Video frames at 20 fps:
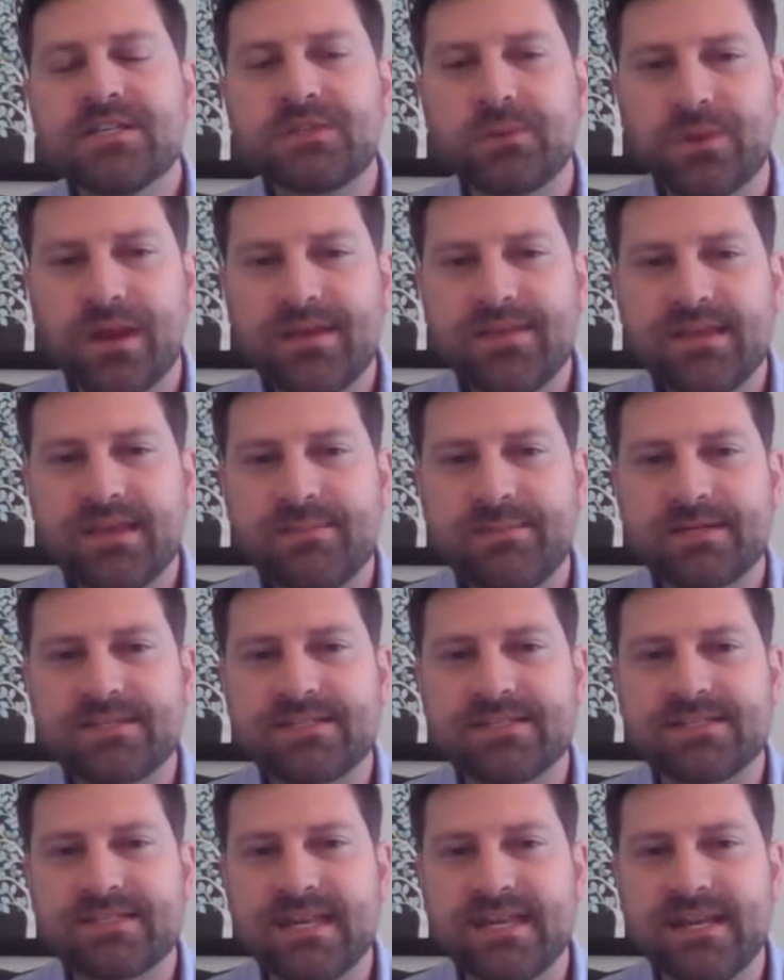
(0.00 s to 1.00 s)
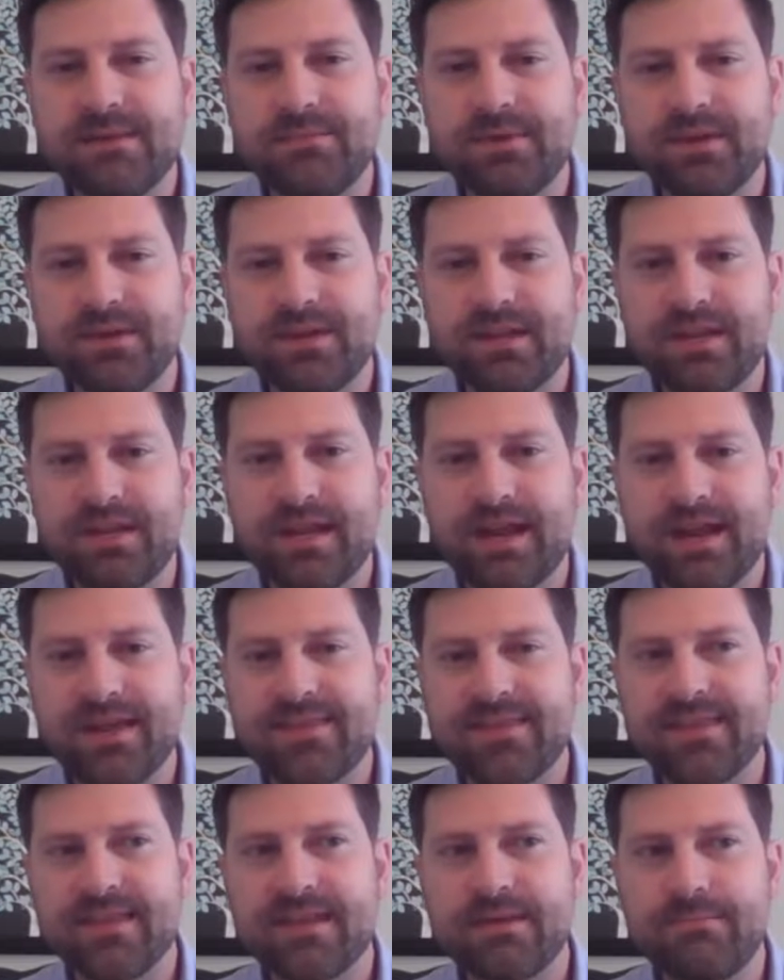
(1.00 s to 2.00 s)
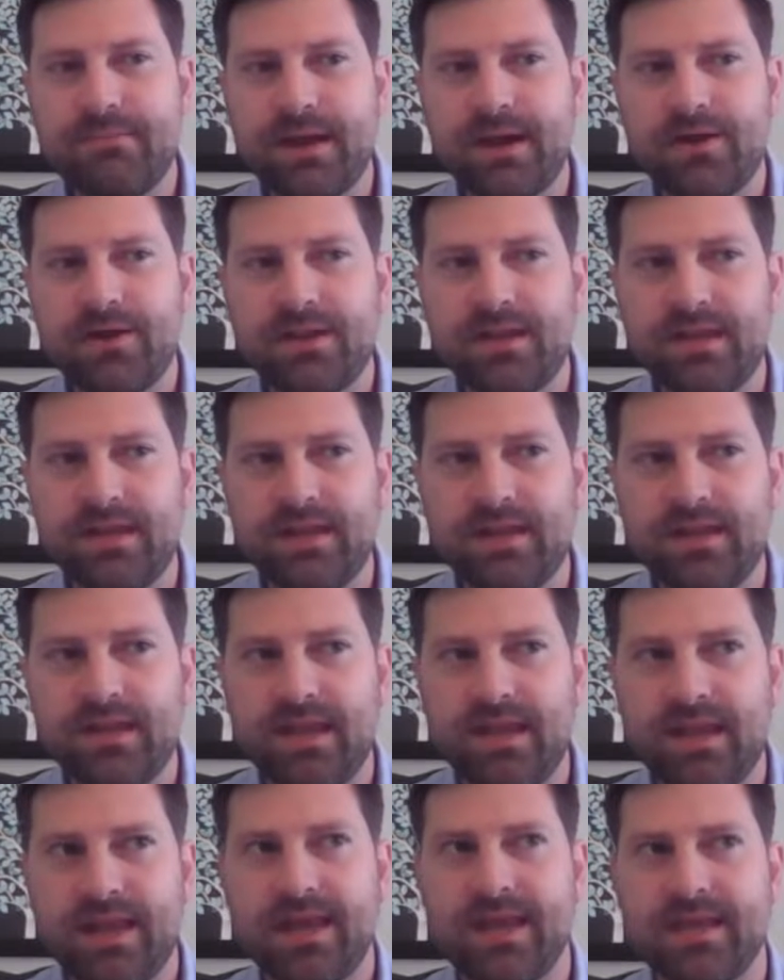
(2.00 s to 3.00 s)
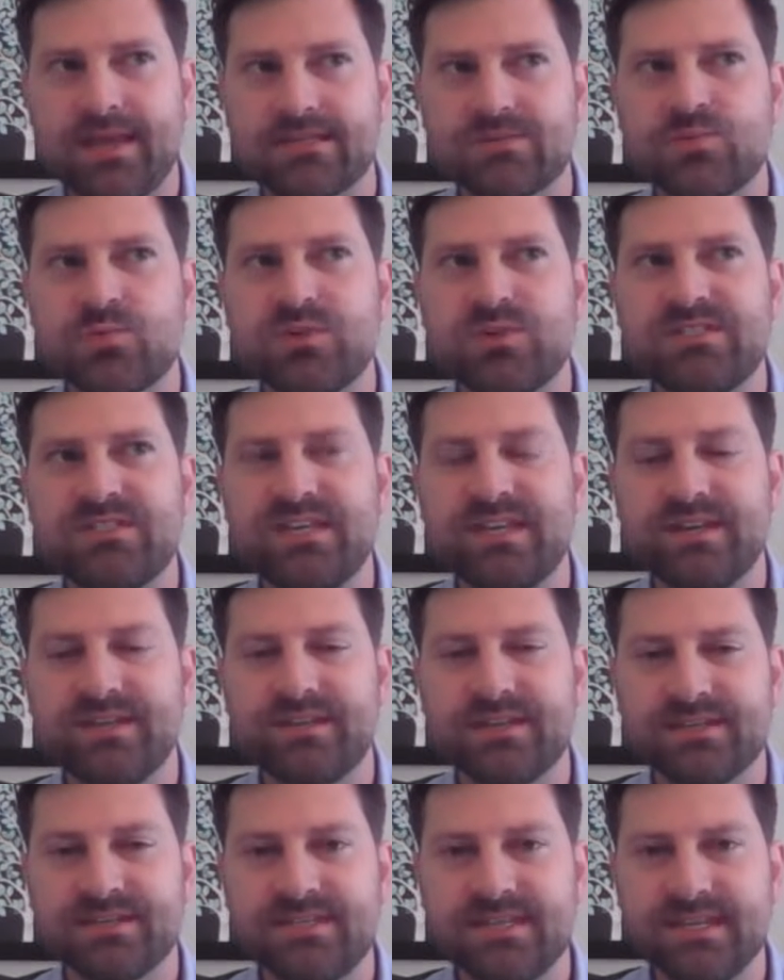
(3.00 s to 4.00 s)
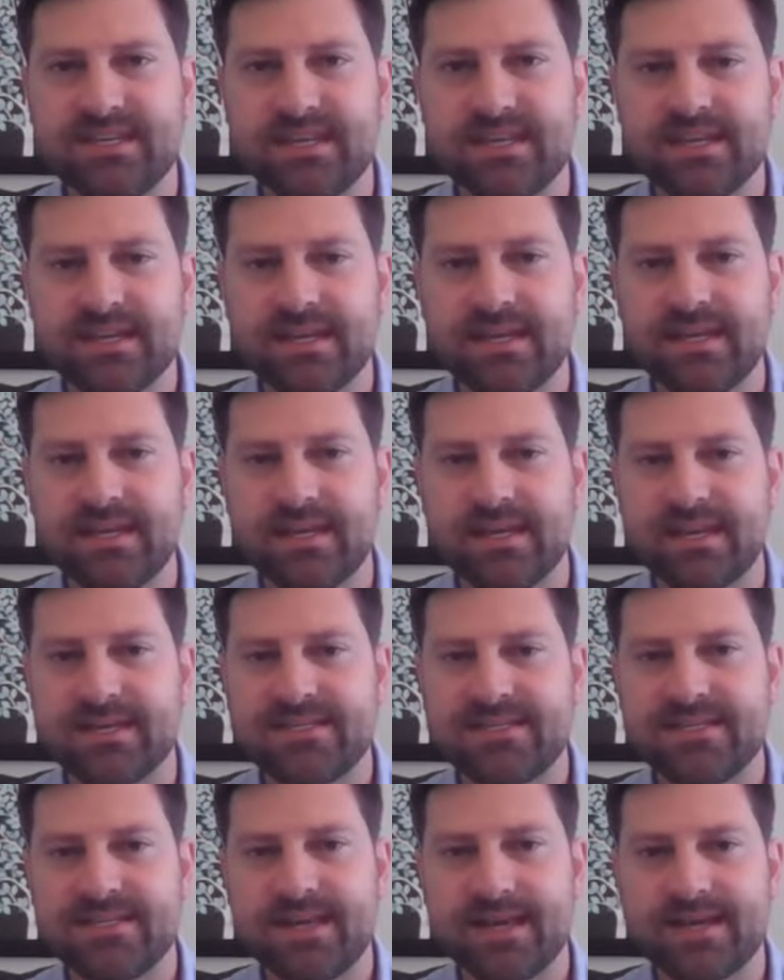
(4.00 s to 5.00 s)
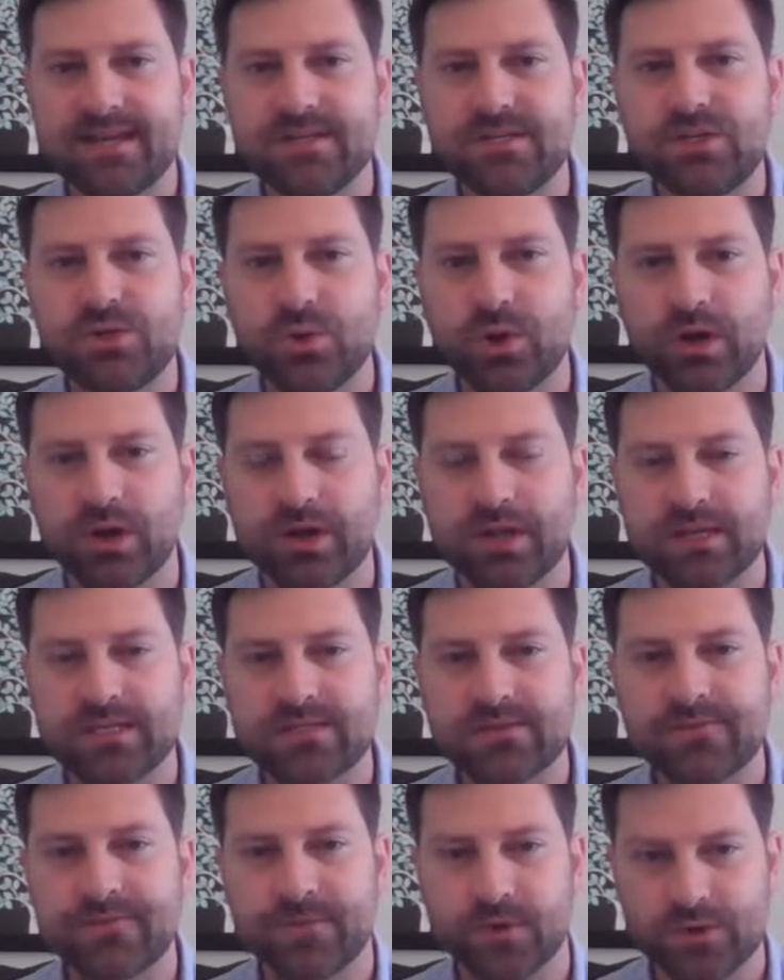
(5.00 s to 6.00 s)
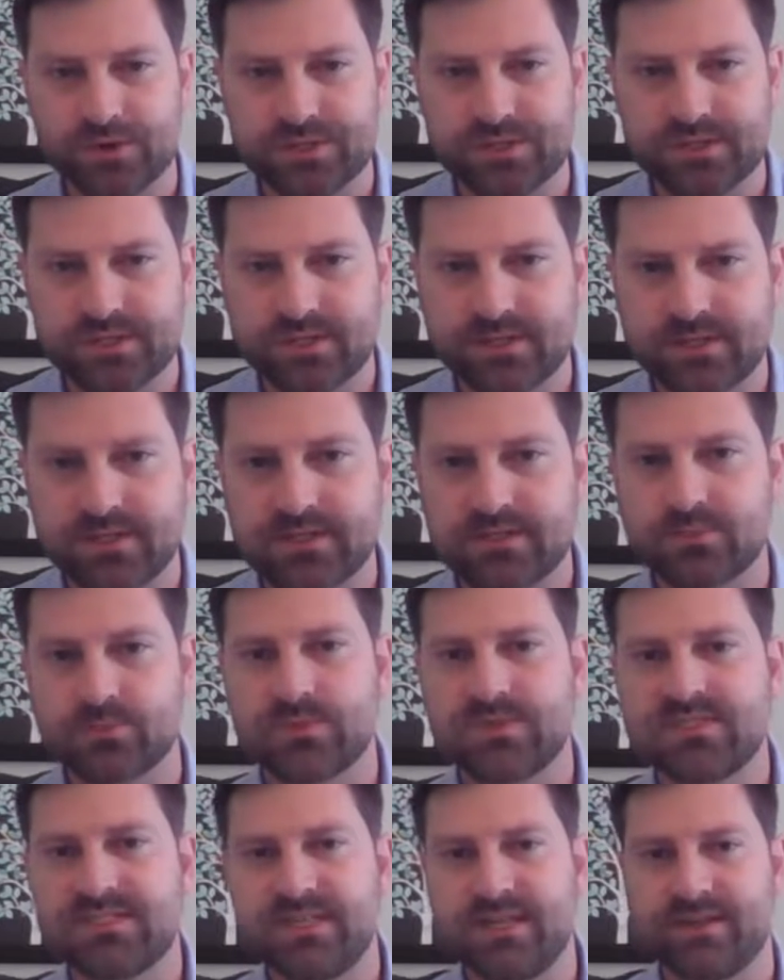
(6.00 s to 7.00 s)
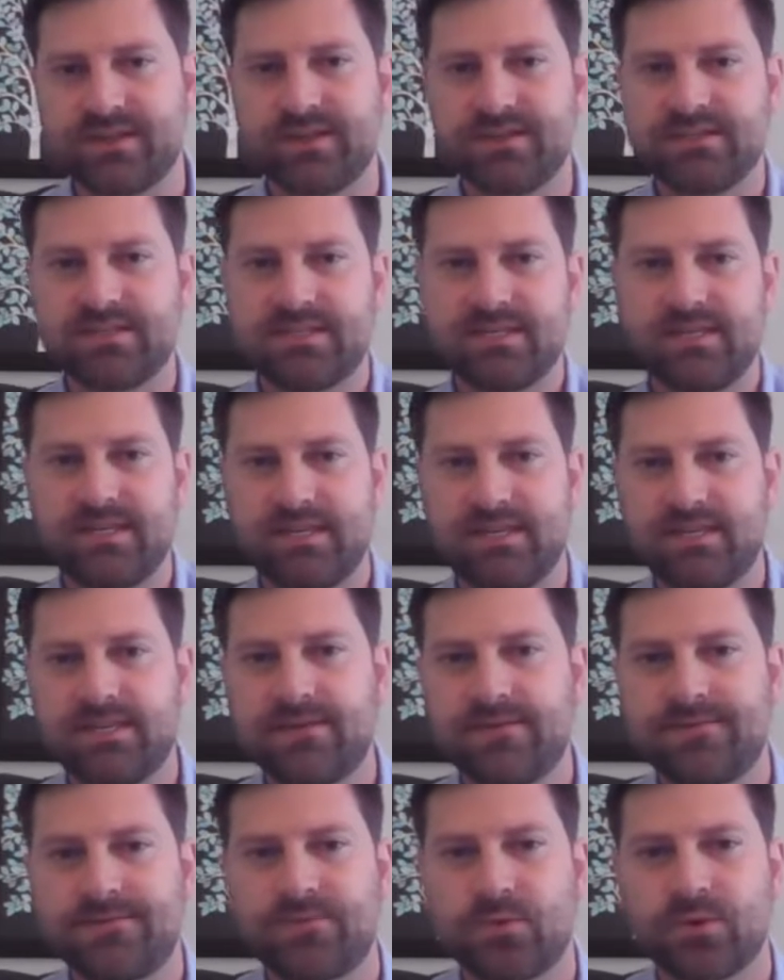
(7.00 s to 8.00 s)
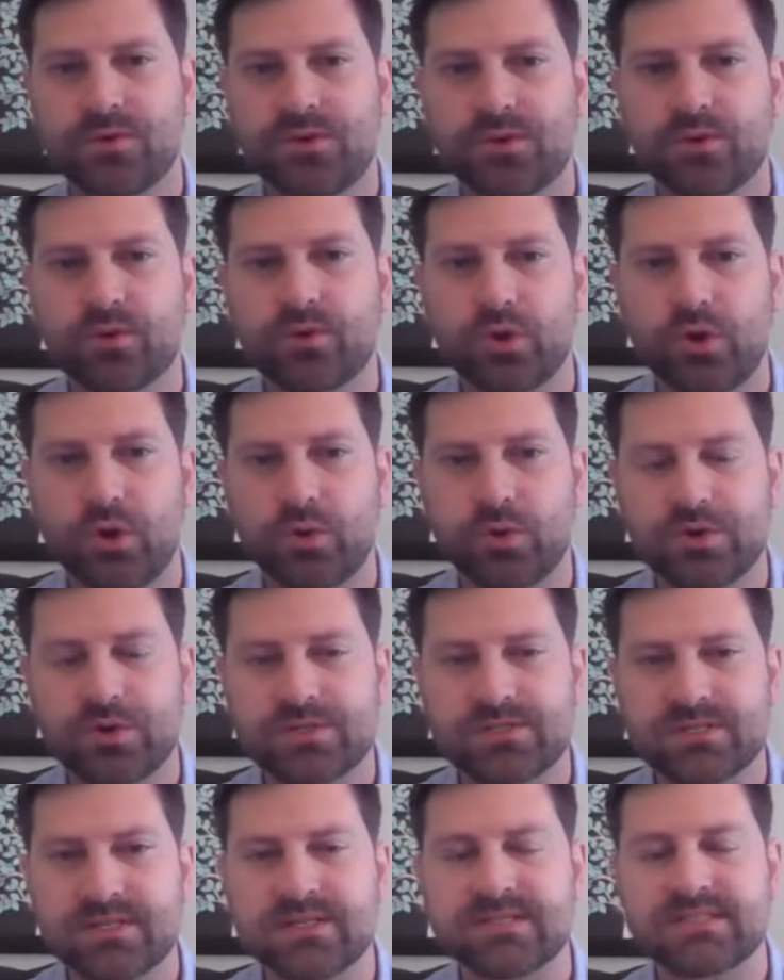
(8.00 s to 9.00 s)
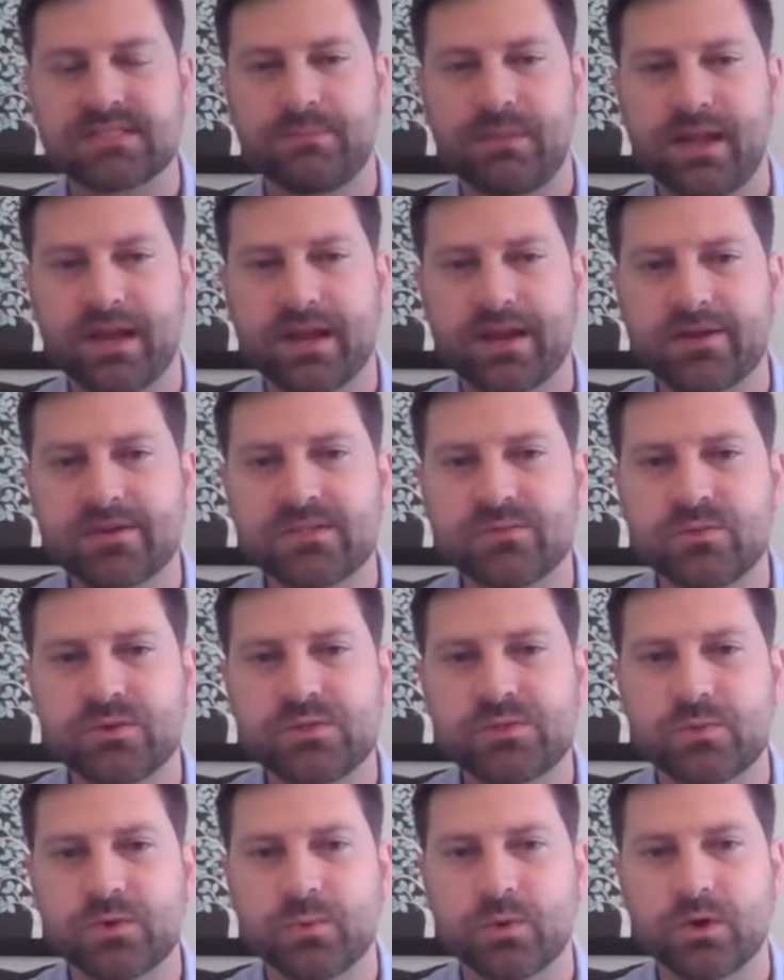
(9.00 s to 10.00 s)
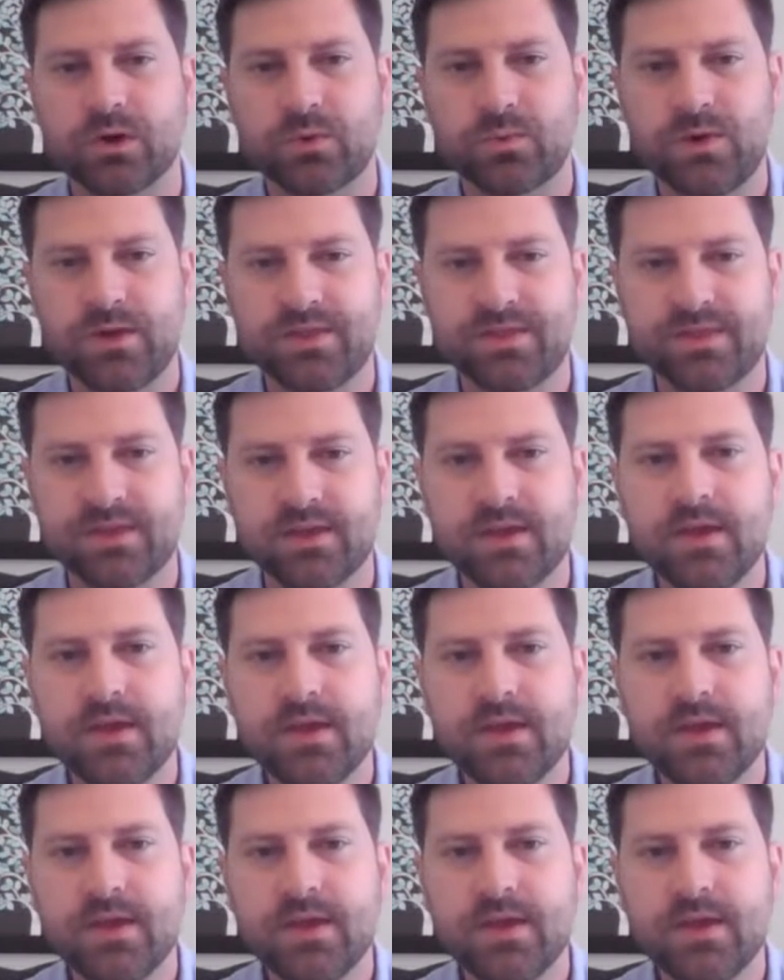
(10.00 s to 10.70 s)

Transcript: So when I think about sustainability, I think about it as resiliency. And I see that in 2 areas. First, it's resiliency for the growers and the suppliers in which we work with.